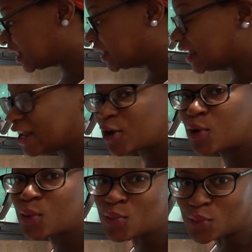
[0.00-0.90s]
let it
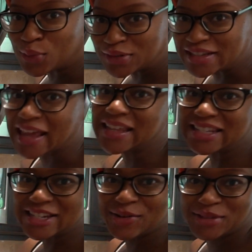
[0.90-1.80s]
cool.
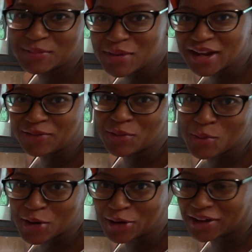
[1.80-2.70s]
Stainless steel is a bit of
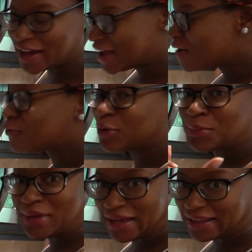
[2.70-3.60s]
work
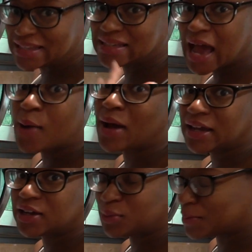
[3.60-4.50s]
for me. This is how I
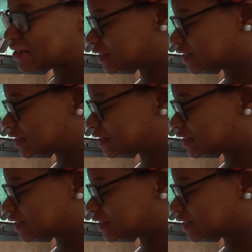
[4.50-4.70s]
cook with my